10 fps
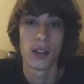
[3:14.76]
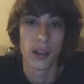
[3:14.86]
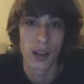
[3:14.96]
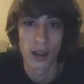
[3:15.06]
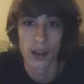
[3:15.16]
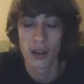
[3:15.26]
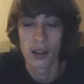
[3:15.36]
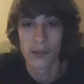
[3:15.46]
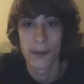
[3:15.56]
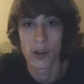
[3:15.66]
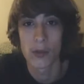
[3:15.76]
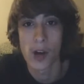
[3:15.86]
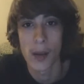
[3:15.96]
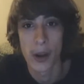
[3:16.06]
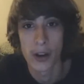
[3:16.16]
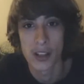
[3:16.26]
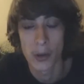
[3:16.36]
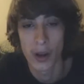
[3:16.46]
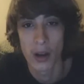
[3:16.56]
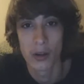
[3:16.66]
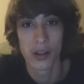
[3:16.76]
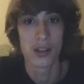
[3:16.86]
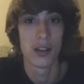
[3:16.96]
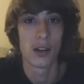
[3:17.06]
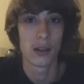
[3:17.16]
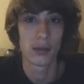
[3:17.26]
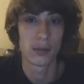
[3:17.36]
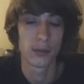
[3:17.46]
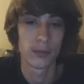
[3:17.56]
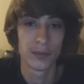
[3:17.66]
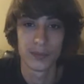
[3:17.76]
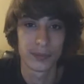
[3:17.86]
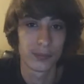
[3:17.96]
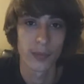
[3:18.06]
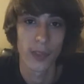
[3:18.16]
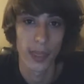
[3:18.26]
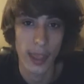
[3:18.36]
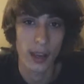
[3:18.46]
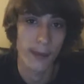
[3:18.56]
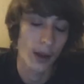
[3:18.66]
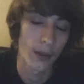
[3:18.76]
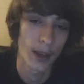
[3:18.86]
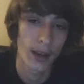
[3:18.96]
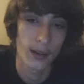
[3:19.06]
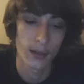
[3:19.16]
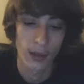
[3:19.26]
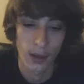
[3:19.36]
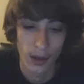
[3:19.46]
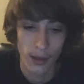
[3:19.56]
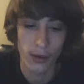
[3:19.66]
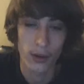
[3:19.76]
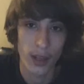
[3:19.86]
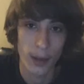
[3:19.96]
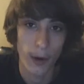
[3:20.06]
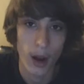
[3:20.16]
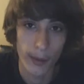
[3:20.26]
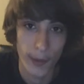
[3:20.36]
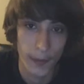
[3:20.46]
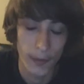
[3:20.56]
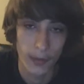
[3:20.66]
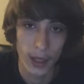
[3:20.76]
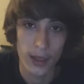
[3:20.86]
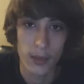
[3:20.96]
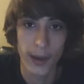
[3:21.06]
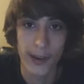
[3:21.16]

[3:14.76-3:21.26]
in the federal primaries that were held this year. Think about that. There's a problem that needs to be